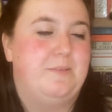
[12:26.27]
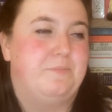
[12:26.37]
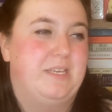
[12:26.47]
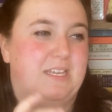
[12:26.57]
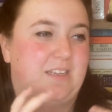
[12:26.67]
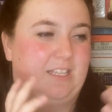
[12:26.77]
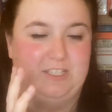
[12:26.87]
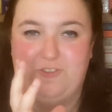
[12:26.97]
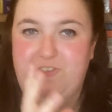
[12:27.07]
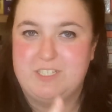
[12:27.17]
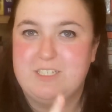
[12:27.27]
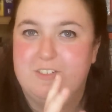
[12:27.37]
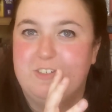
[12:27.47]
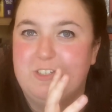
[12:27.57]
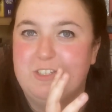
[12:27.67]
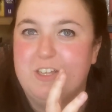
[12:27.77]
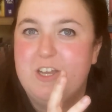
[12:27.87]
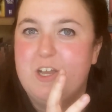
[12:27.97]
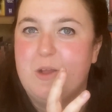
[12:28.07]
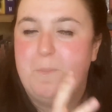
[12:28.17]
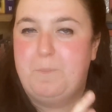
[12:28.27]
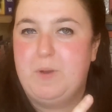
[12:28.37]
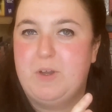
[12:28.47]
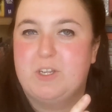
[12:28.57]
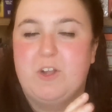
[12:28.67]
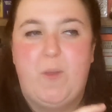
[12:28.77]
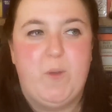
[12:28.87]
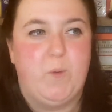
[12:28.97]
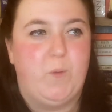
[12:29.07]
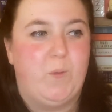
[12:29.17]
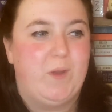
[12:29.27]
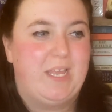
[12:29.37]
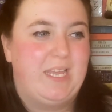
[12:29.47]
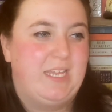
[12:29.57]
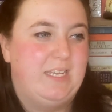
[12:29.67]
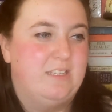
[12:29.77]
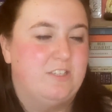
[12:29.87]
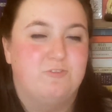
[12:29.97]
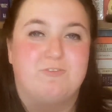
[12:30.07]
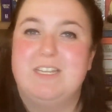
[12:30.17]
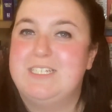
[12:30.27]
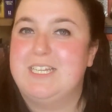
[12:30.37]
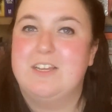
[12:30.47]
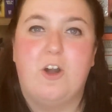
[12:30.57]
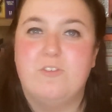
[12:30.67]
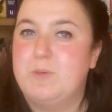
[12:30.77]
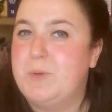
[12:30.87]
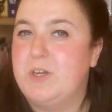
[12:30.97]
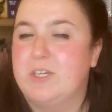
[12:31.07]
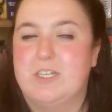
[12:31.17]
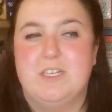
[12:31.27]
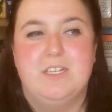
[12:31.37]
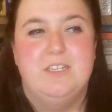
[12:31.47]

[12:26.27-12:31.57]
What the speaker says: be it like the physical book or in the reading of a book,